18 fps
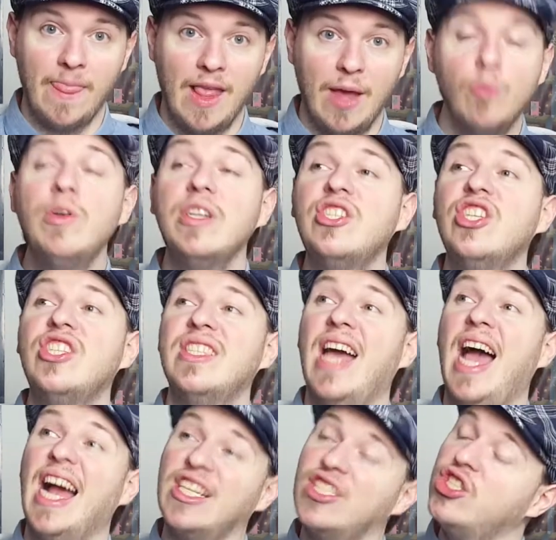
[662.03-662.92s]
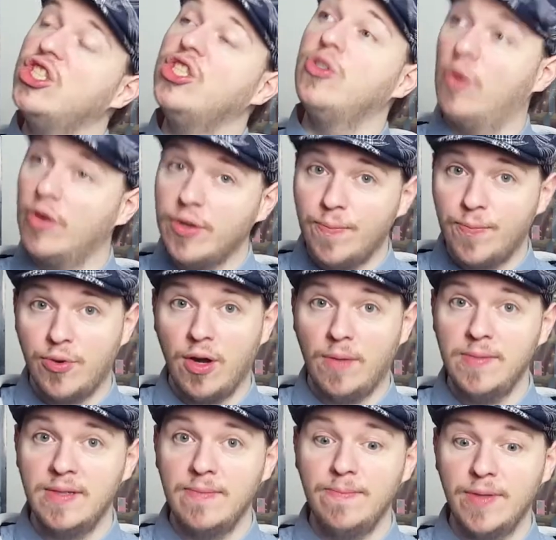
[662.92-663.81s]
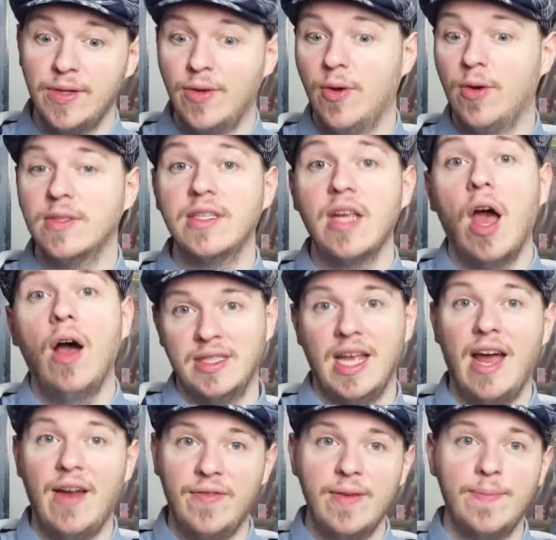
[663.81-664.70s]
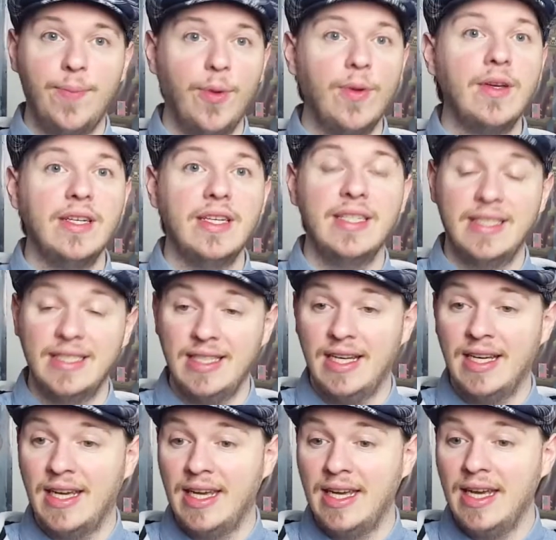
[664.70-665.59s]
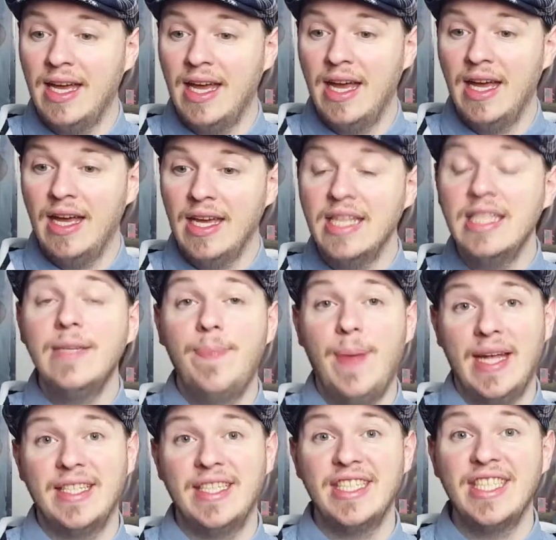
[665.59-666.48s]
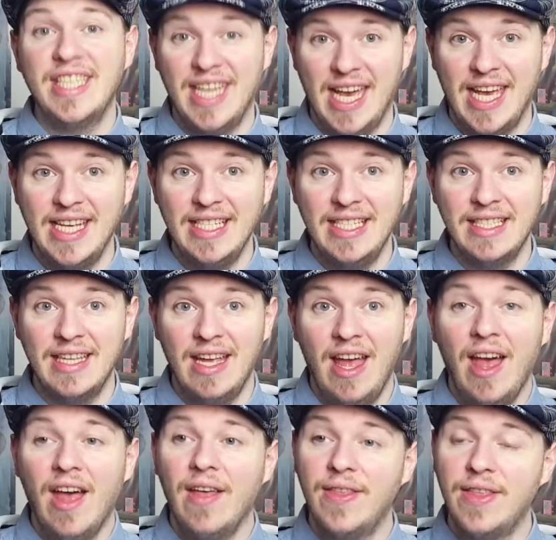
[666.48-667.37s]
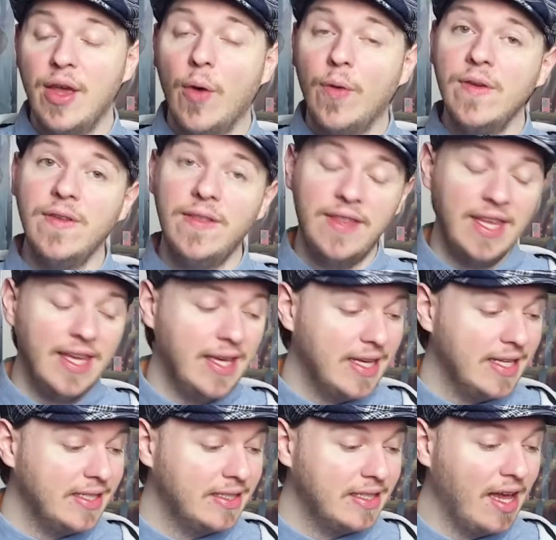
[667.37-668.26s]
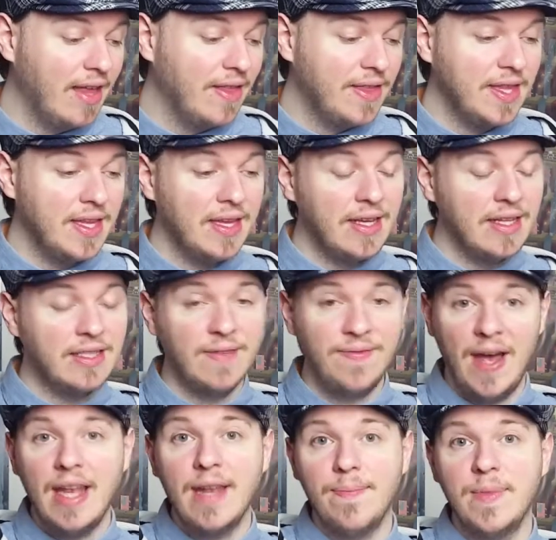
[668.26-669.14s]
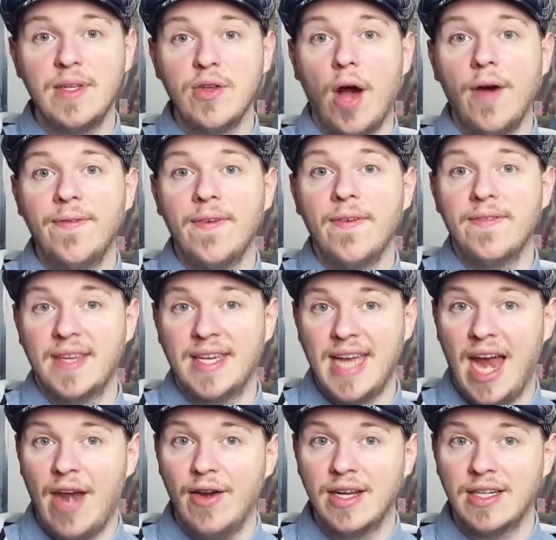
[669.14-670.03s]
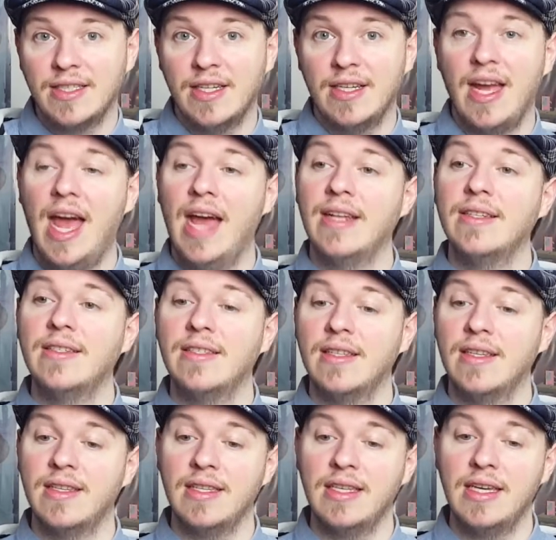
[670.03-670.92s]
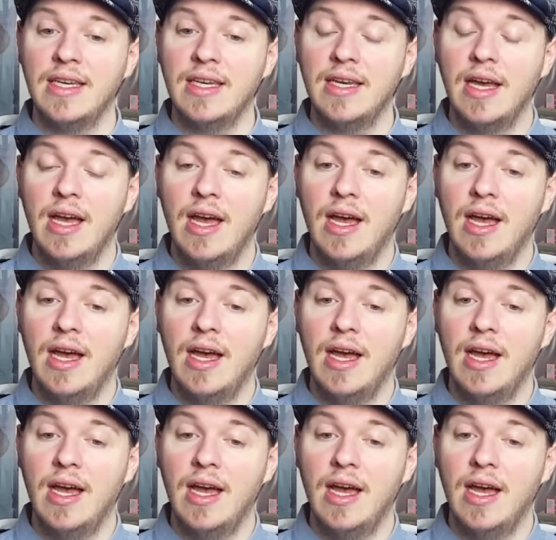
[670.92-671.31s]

which is actually not a problem because every book is a independent case. The only thing is the development of the character and the